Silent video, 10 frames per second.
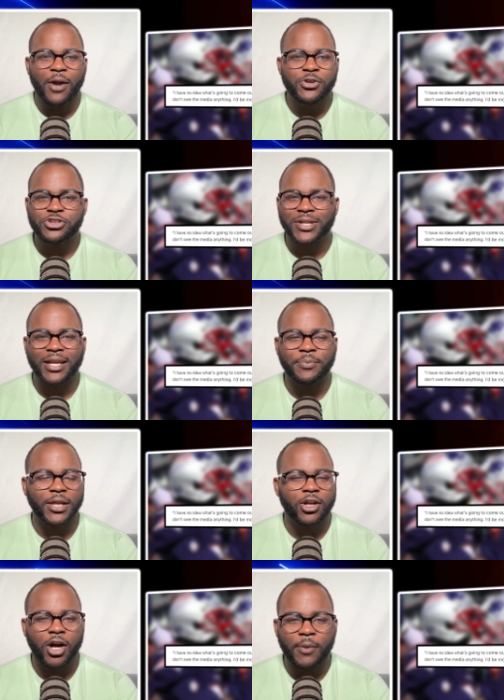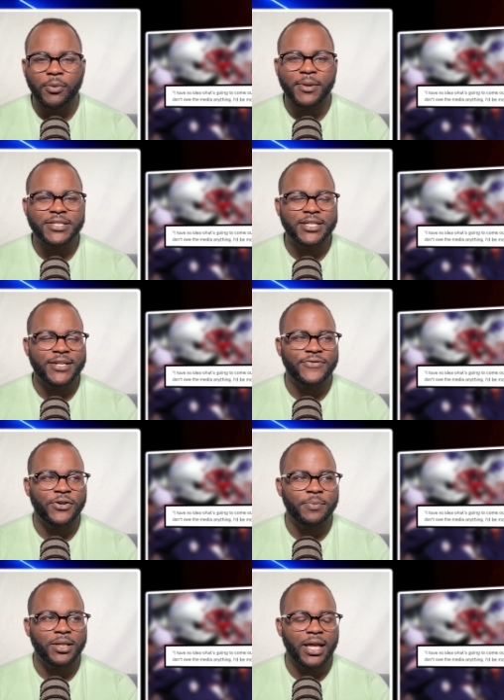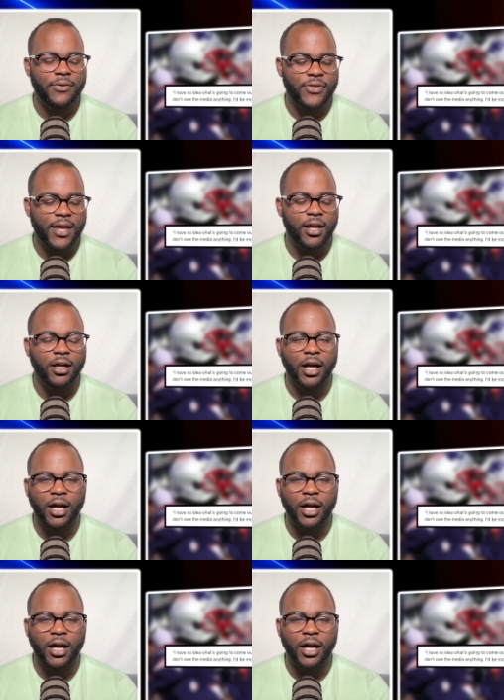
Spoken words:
we just got to play complementary football out there.